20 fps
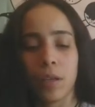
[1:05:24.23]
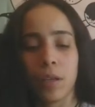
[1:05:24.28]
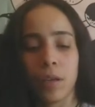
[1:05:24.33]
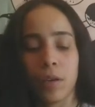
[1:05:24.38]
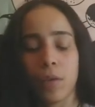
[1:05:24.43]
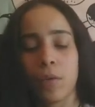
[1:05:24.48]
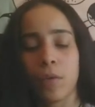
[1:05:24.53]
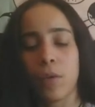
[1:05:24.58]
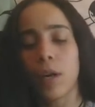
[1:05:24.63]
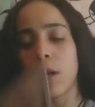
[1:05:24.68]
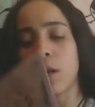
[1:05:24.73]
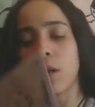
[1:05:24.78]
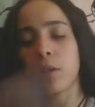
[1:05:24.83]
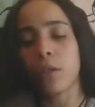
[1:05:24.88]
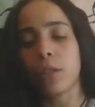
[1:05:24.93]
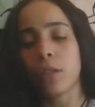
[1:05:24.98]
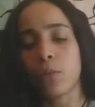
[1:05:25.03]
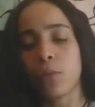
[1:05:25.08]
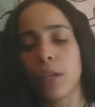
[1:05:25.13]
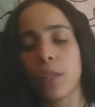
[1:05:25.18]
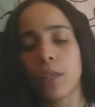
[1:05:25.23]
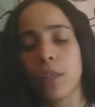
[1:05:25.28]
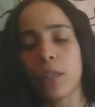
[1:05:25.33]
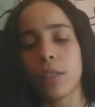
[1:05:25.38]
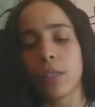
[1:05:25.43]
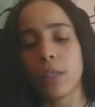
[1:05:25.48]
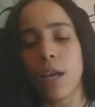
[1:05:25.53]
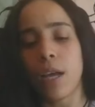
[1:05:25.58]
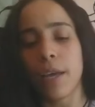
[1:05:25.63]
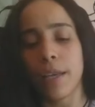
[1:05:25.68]
What else? What are the
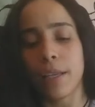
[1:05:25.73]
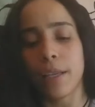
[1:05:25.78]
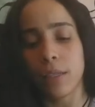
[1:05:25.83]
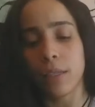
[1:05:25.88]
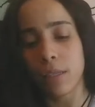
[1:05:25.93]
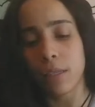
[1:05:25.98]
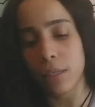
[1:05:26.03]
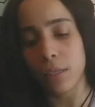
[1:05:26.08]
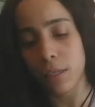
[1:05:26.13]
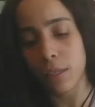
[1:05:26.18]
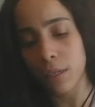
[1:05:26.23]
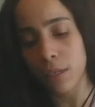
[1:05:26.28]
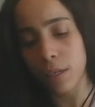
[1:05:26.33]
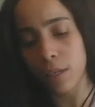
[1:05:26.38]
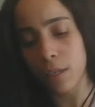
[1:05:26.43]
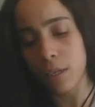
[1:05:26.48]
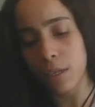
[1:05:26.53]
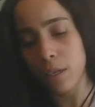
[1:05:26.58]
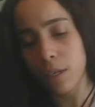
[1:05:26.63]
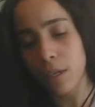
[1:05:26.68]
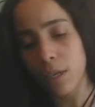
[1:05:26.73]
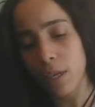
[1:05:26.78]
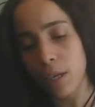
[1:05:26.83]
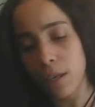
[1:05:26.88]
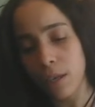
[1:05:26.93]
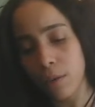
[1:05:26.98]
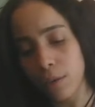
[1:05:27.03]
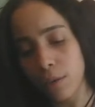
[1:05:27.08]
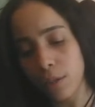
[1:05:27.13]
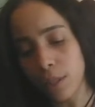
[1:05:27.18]
signs?
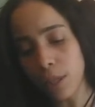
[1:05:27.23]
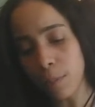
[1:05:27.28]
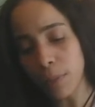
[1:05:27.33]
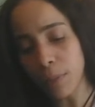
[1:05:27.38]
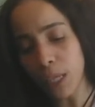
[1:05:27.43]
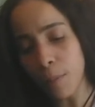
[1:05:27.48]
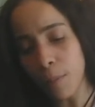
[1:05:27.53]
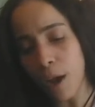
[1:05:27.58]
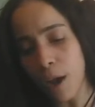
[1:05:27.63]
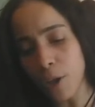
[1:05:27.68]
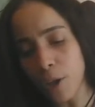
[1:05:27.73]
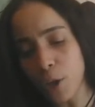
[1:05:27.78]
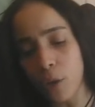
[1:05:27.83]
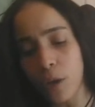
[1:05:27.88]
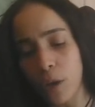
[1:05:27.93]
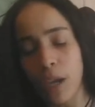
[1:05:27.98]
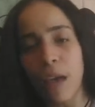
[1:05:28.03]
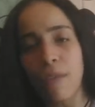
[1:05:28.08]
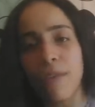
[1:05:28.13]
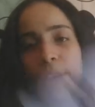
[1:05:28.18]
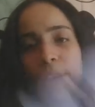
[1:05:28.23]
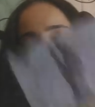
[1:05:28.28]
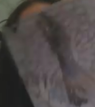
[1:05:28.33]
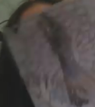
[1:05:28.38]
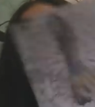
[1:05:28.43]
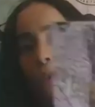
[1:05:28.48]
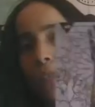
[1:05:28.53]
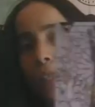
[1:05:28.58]
Something about your 11th house